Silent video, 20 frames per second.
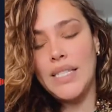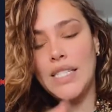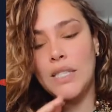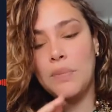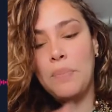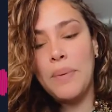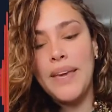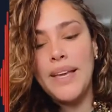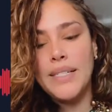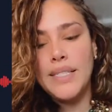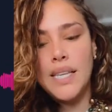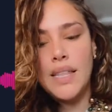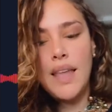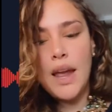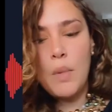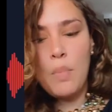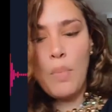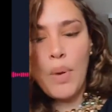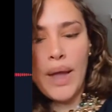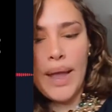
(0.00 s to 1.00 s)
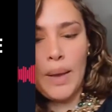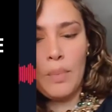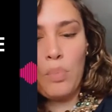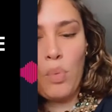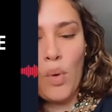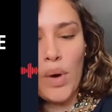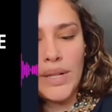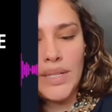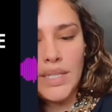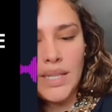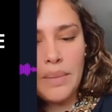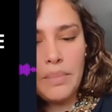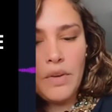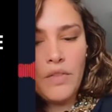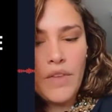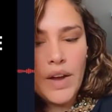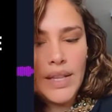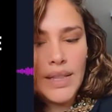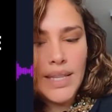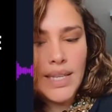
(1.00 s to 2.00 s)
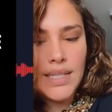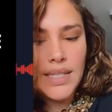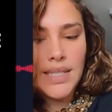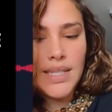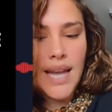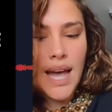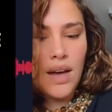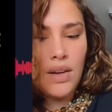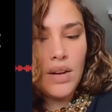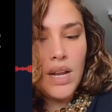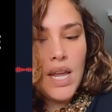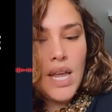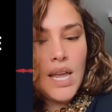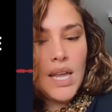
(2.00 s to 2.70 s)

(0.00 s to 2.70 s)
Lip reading: Speak to their pain points. Let me write this down.